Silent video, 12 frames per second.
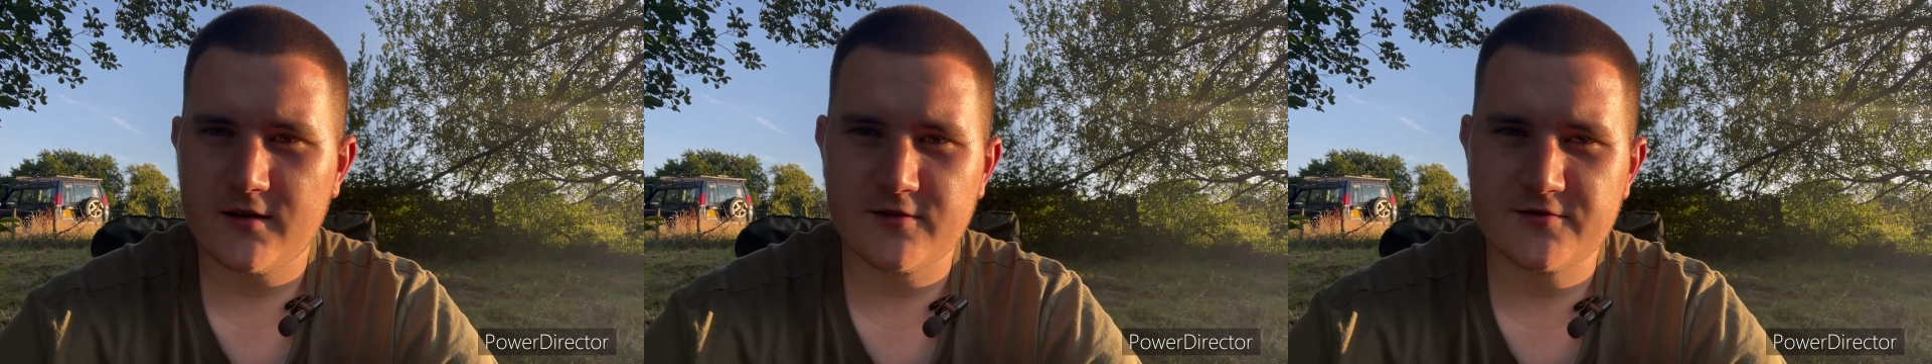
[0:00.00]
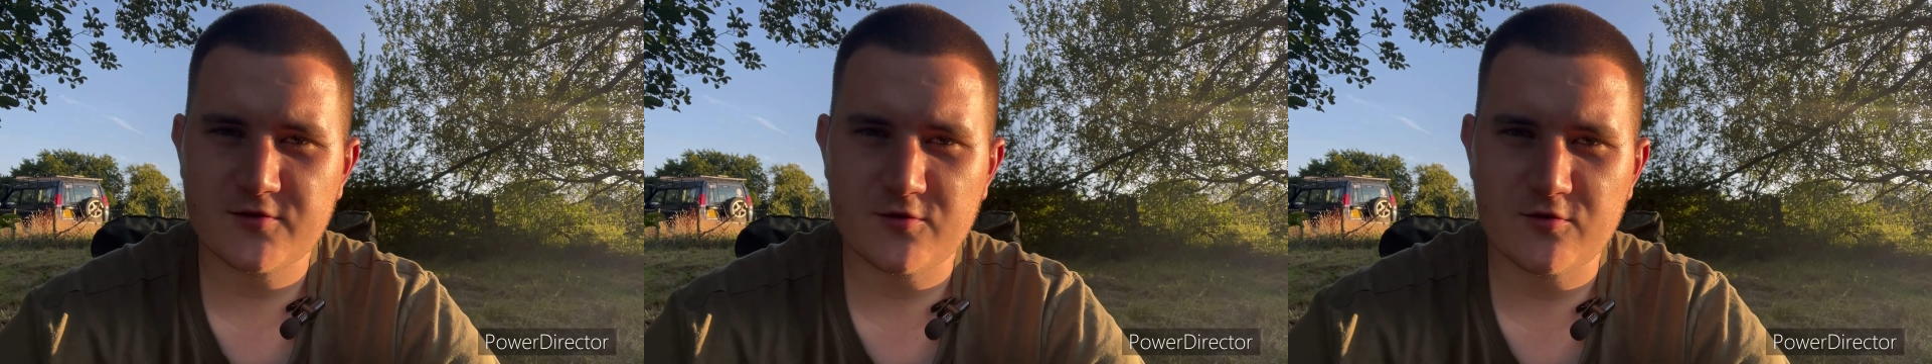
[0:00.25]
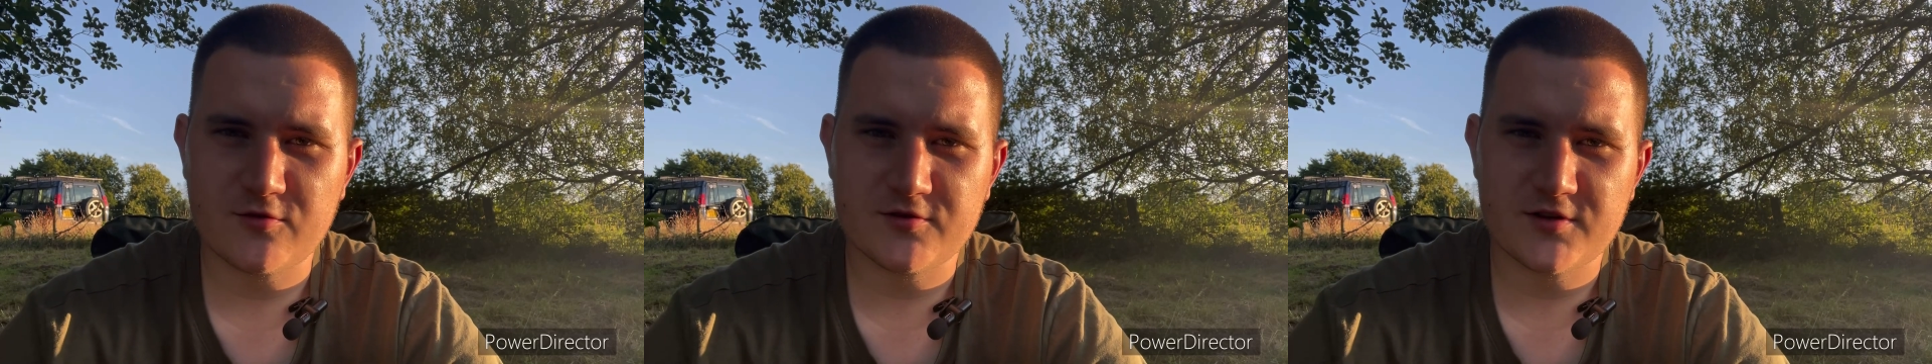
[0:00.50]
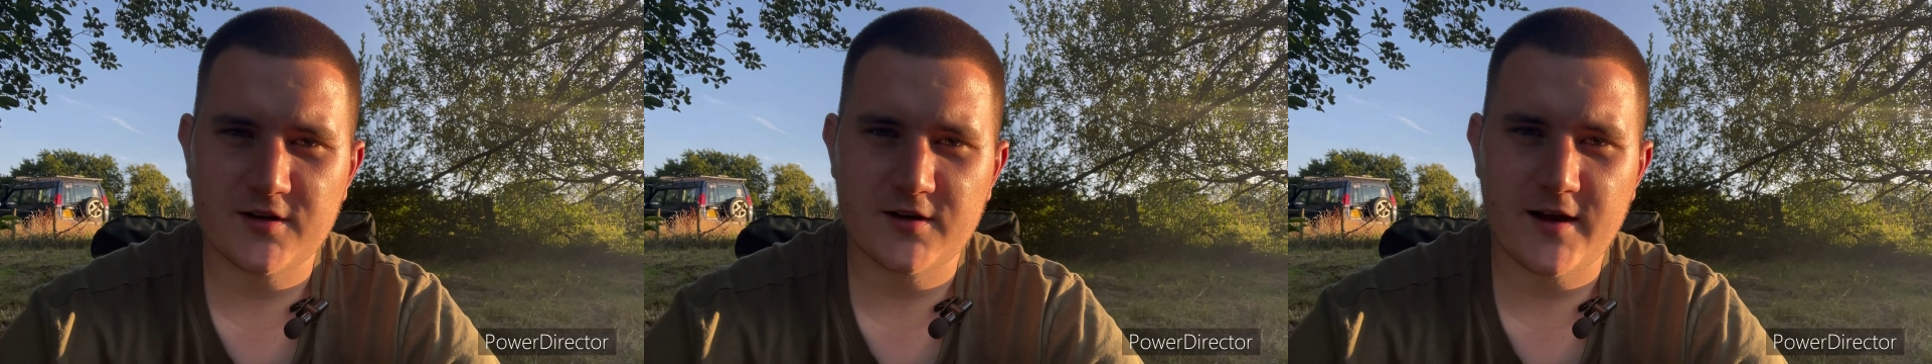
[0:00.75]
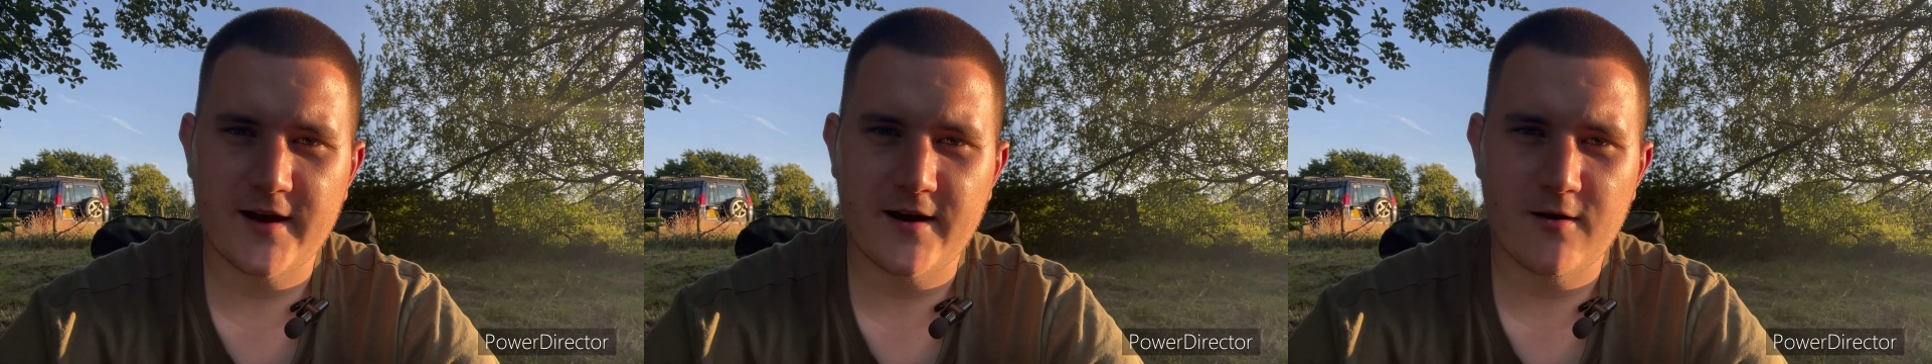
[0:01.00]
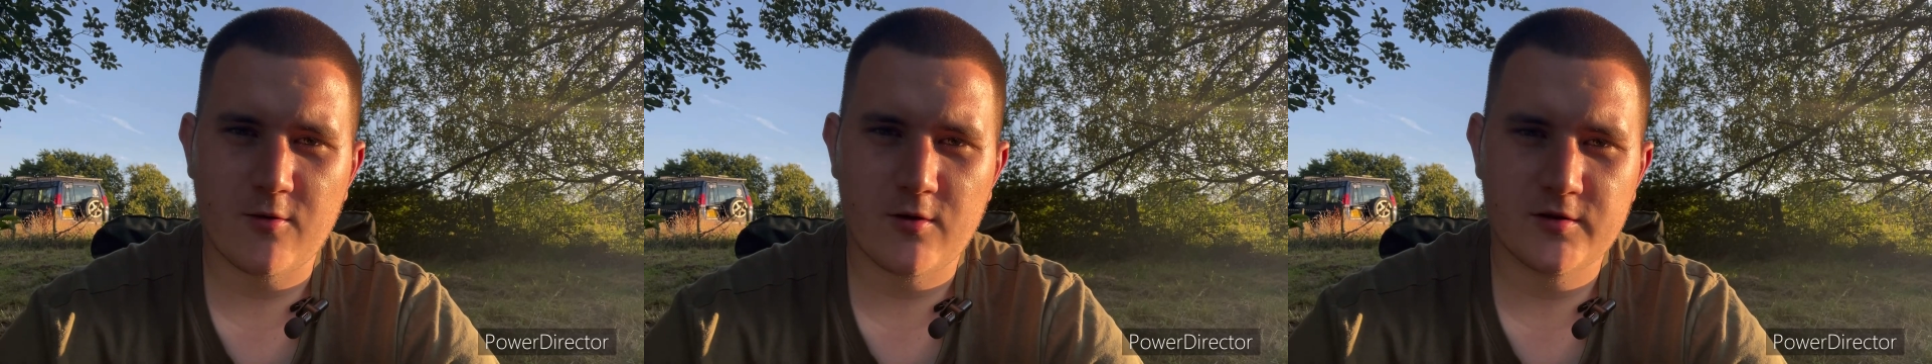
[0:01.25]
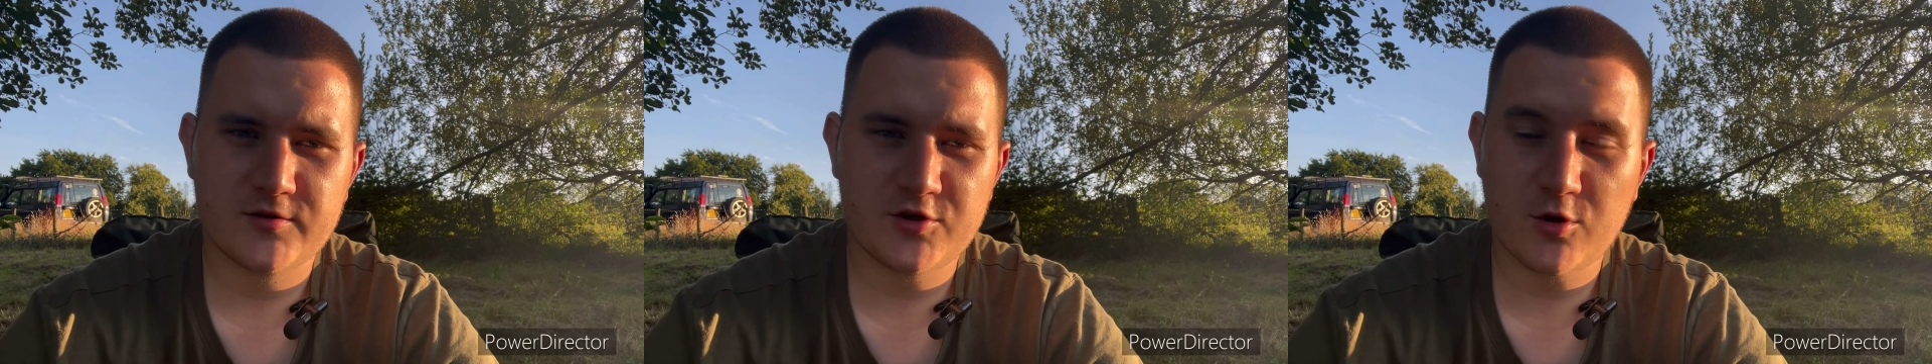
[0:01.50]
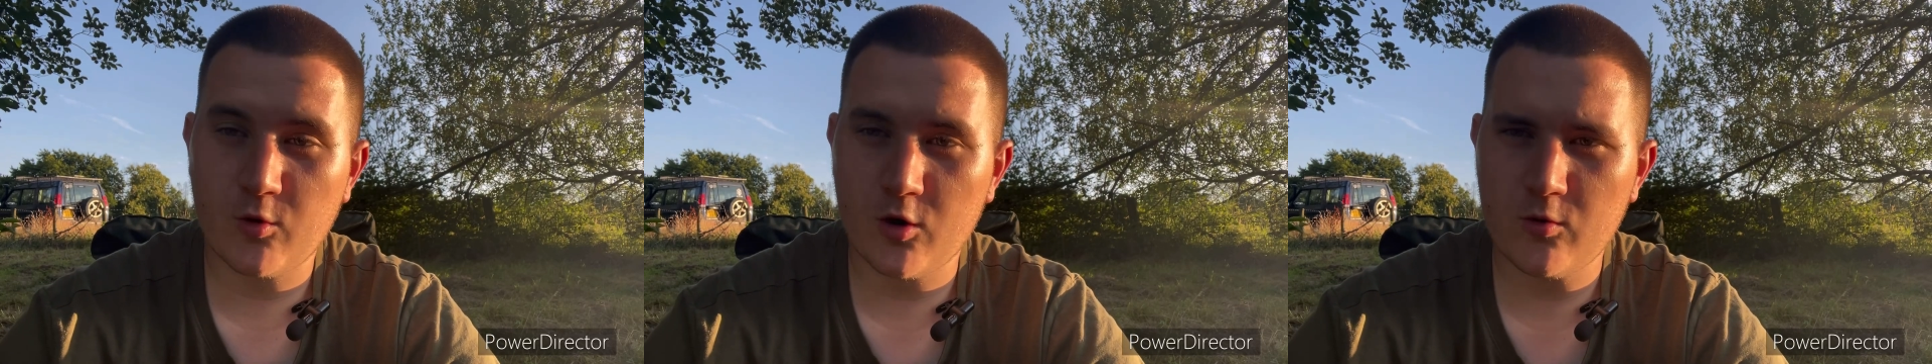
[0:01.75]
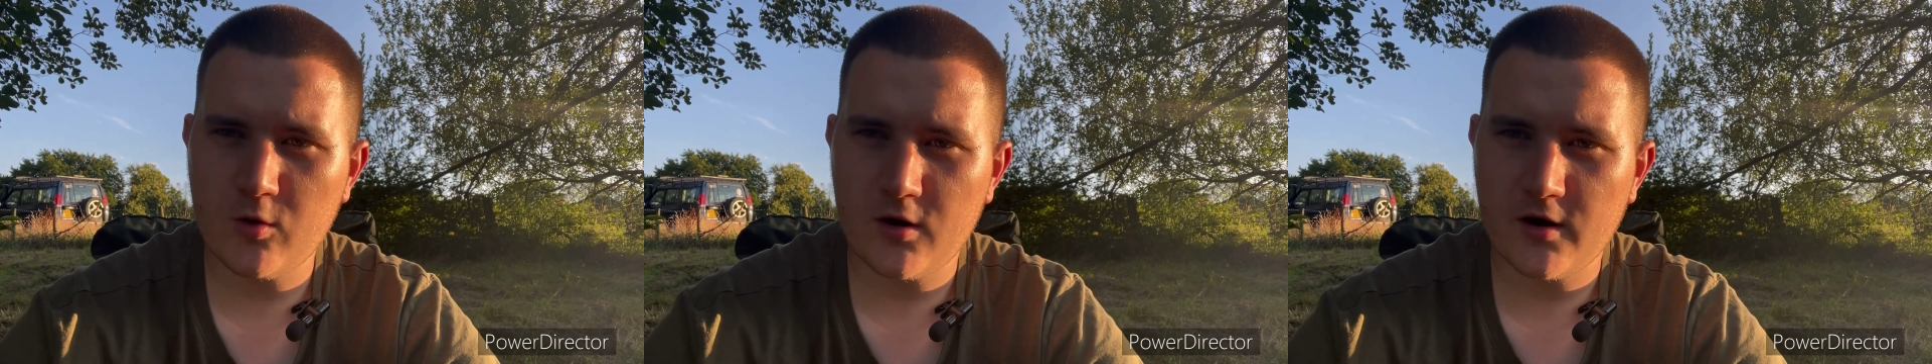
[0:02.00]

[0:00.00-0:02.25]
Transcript: the scores are now 2-2.